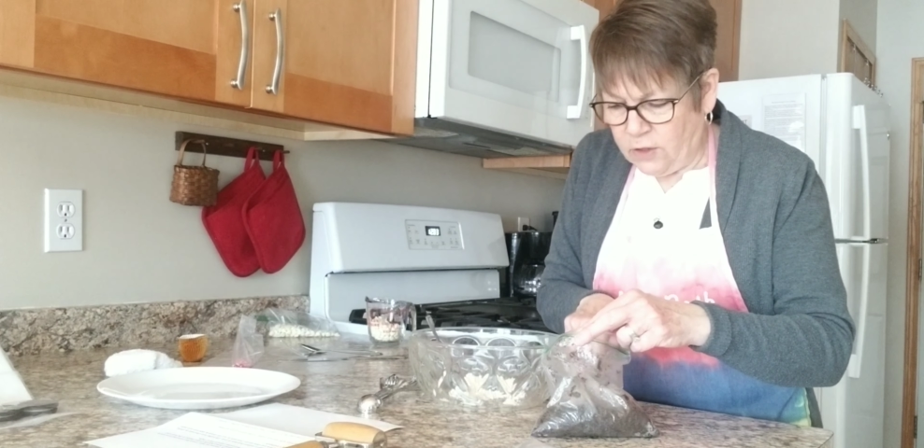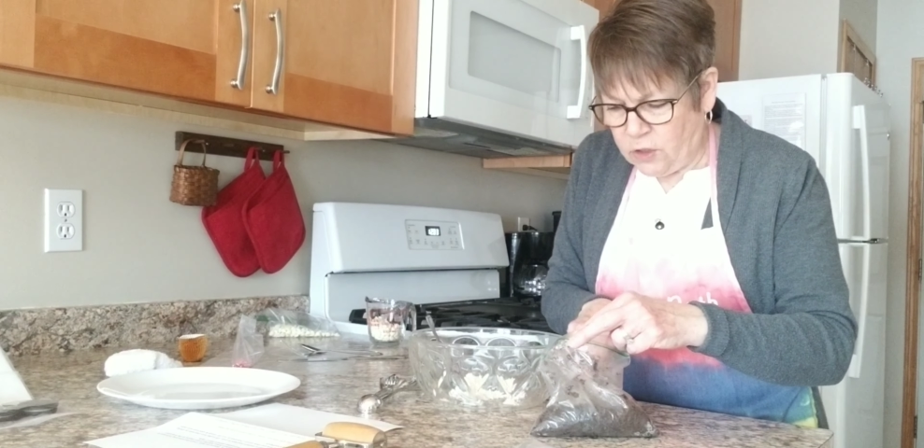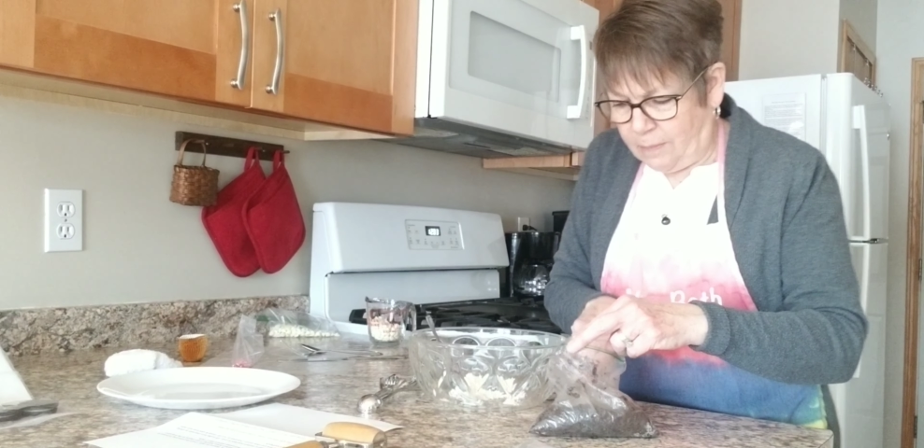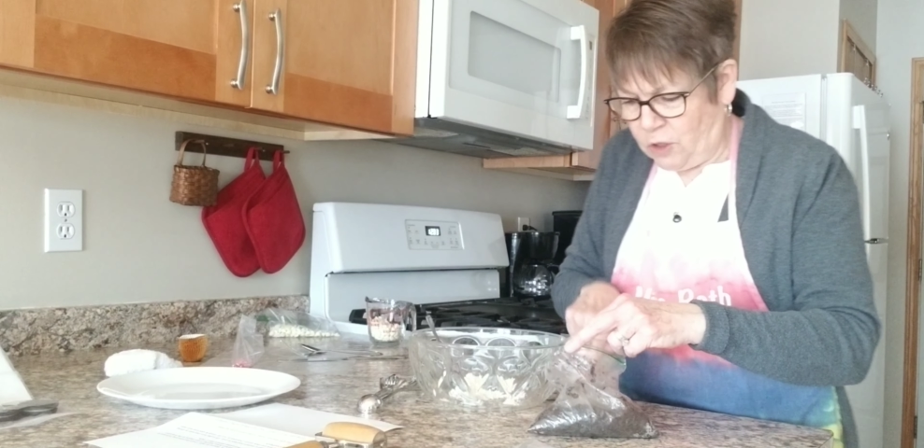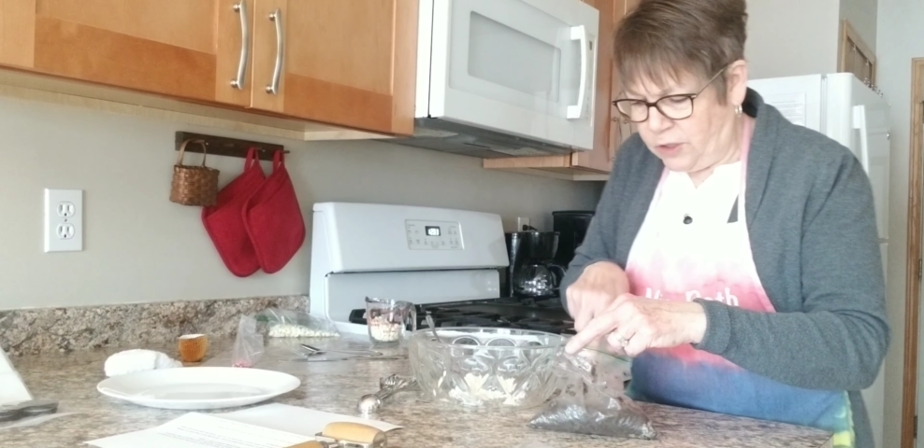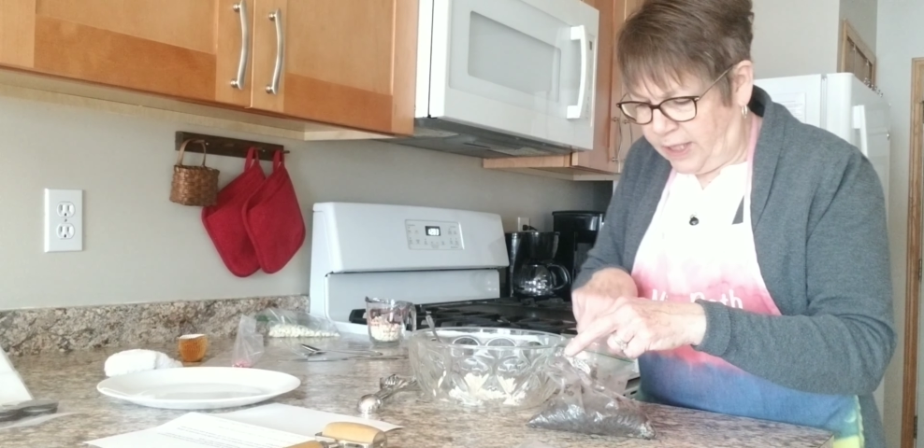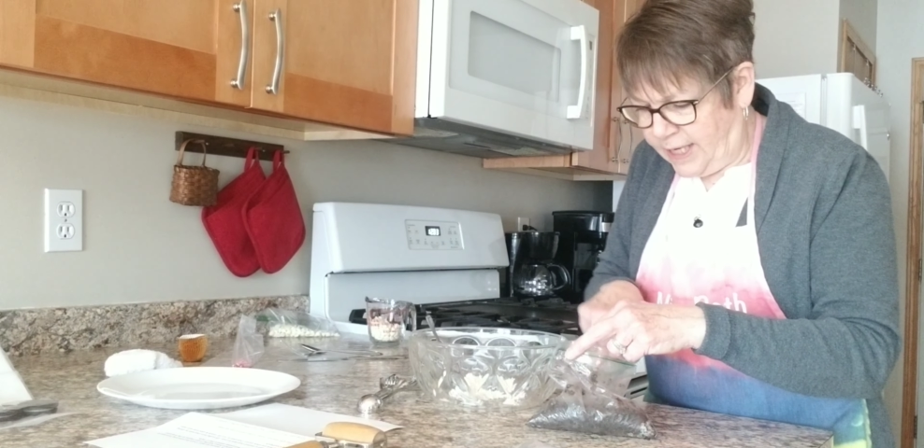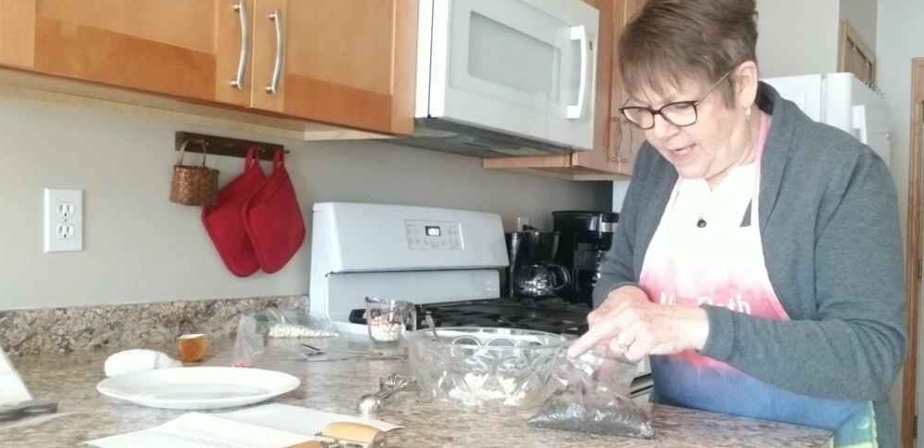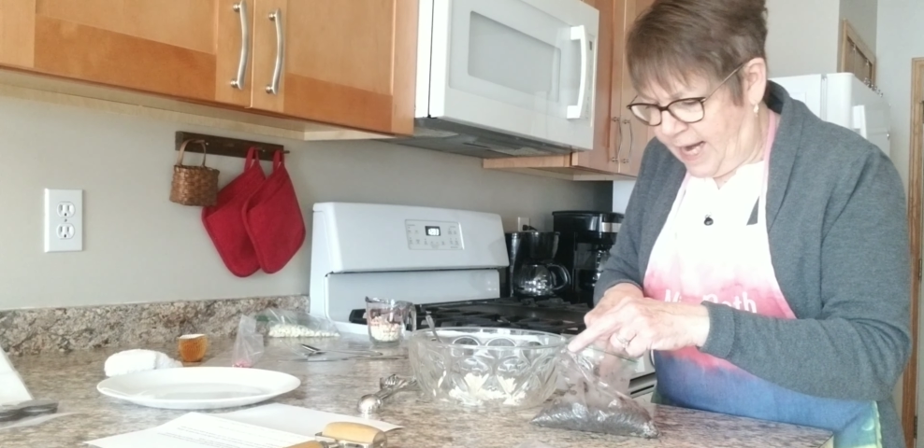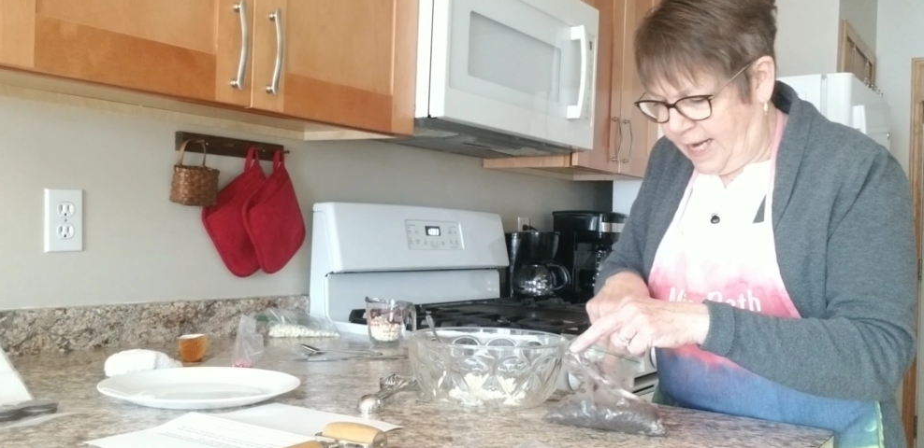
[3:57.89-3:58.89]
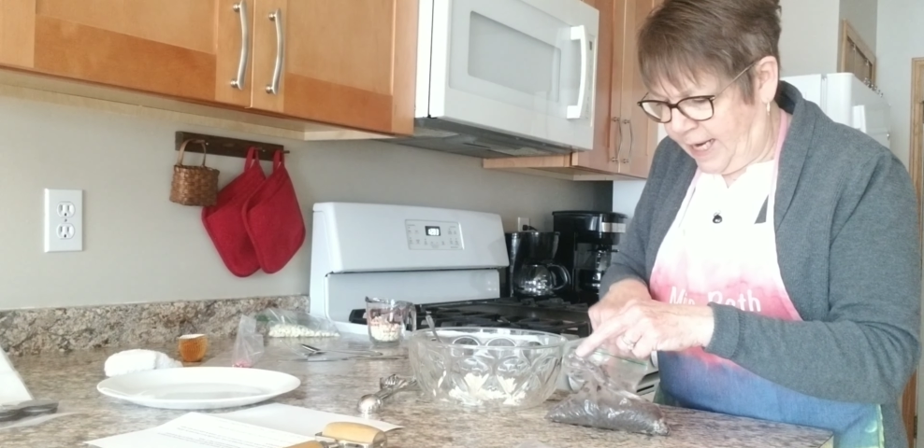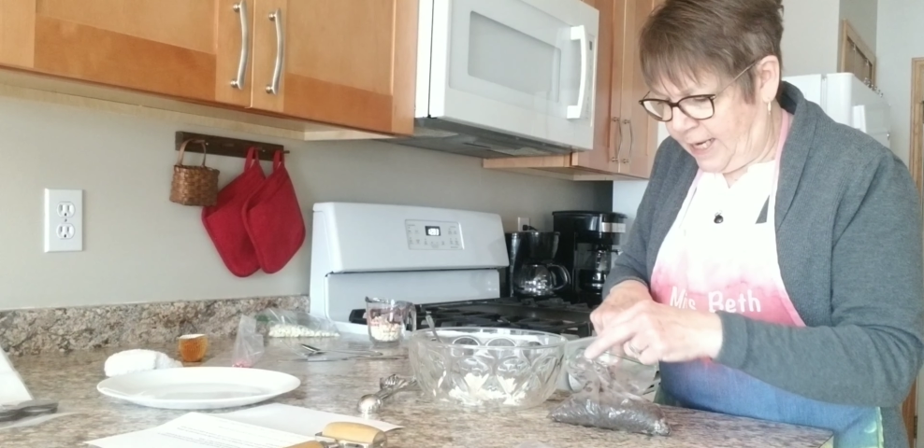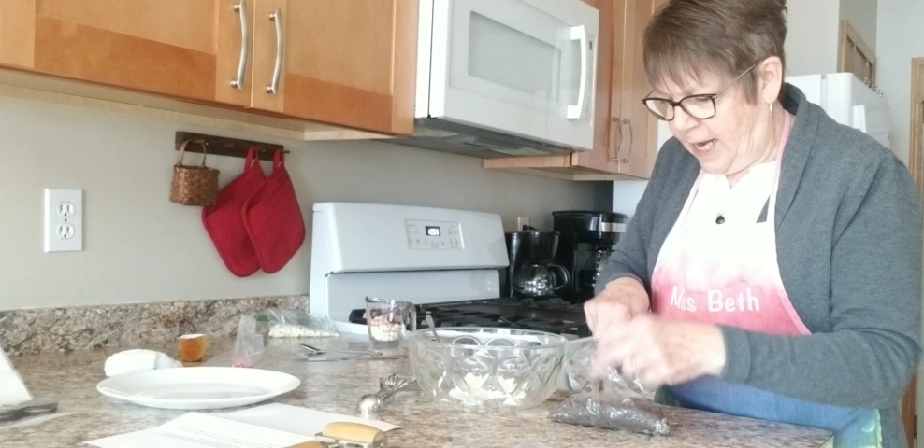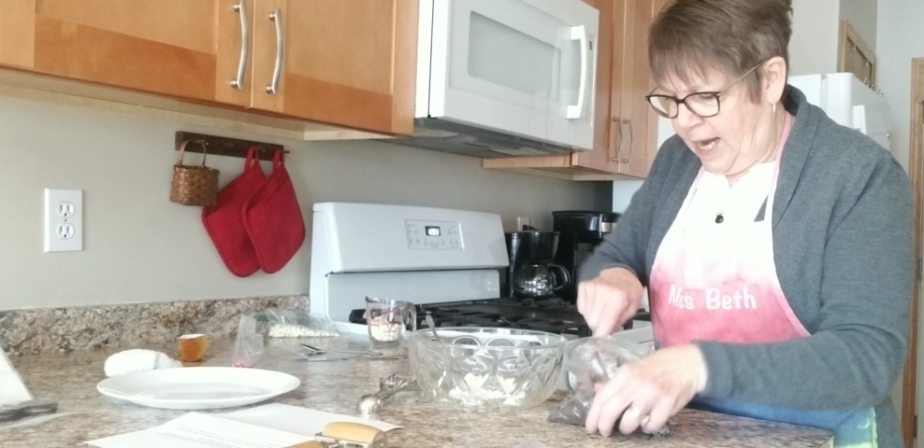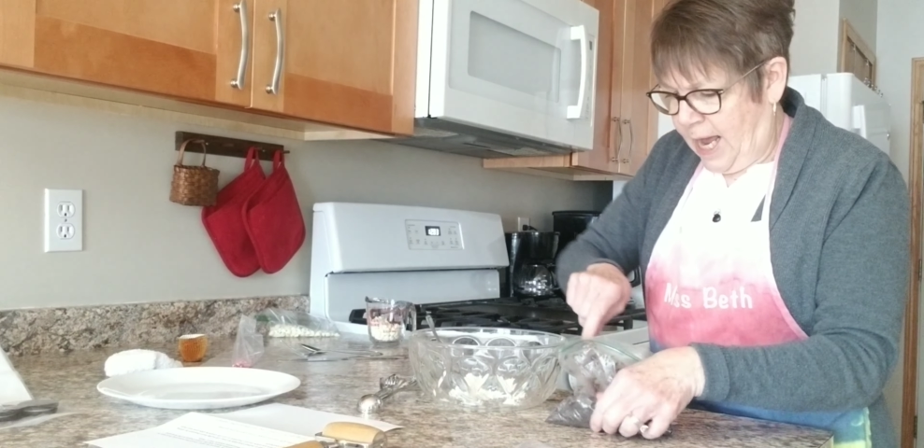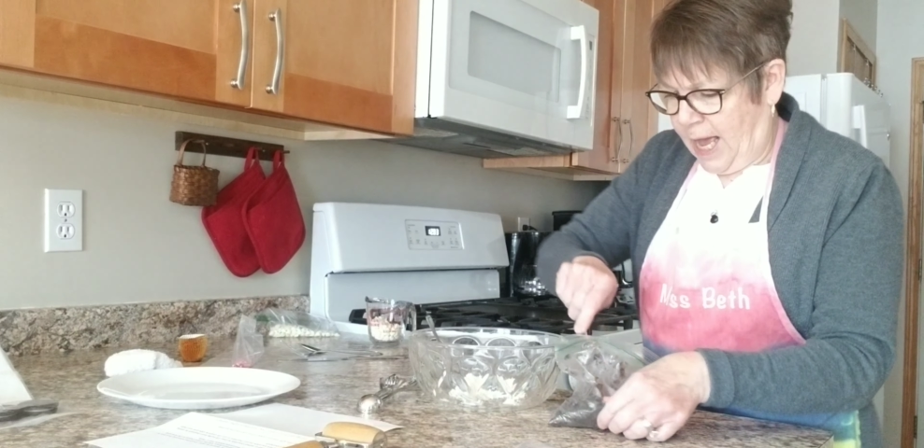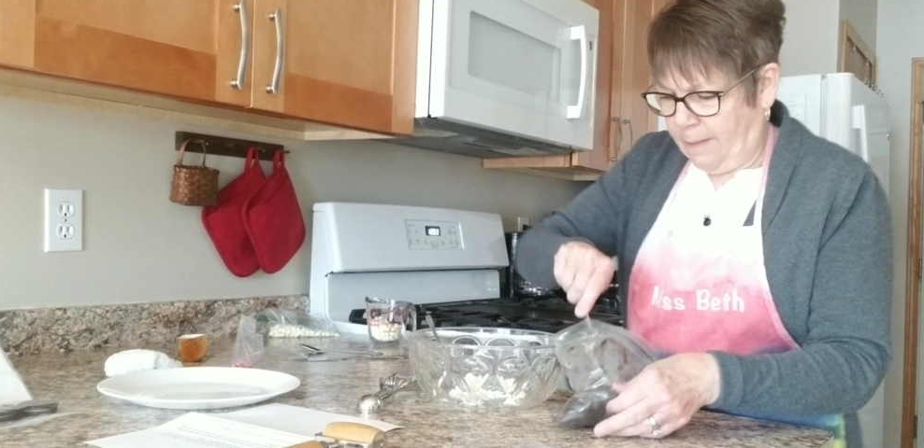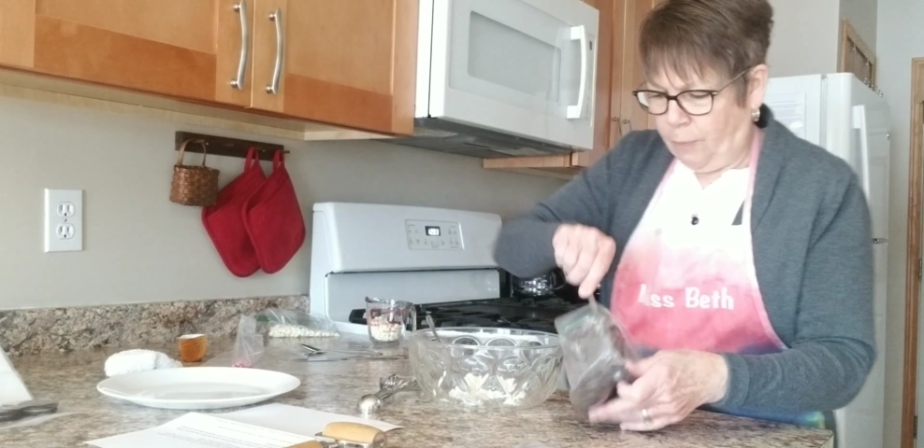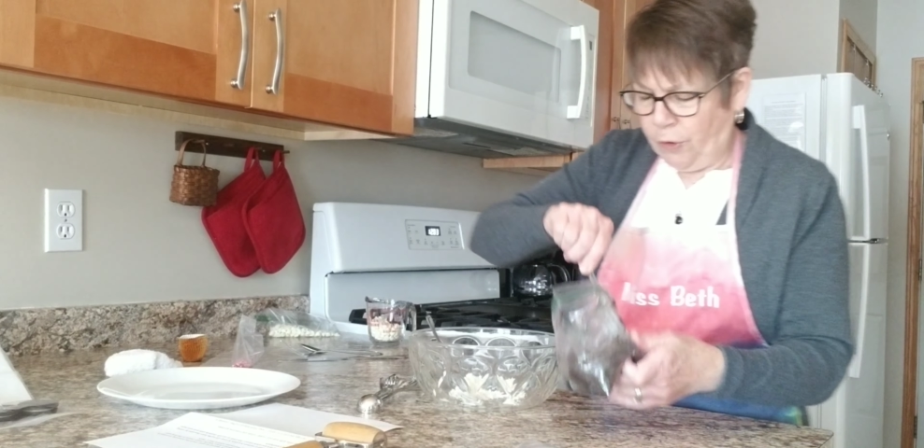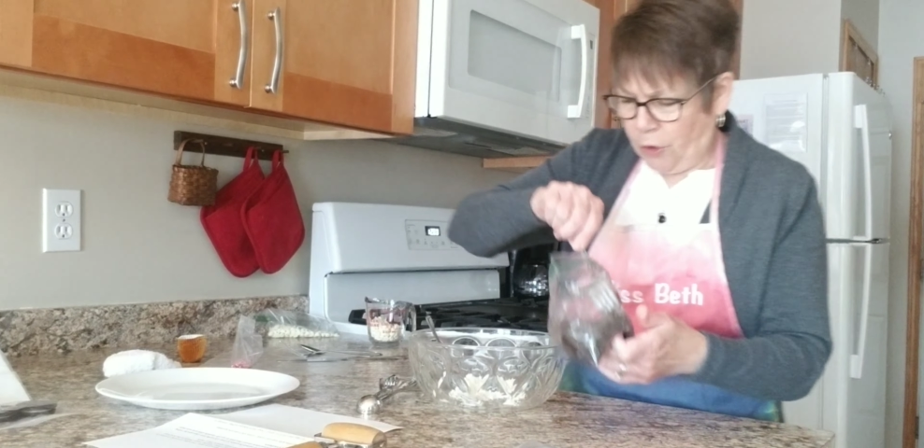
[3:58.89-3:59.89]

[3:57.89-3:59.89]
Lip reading: so I'm just going to take and put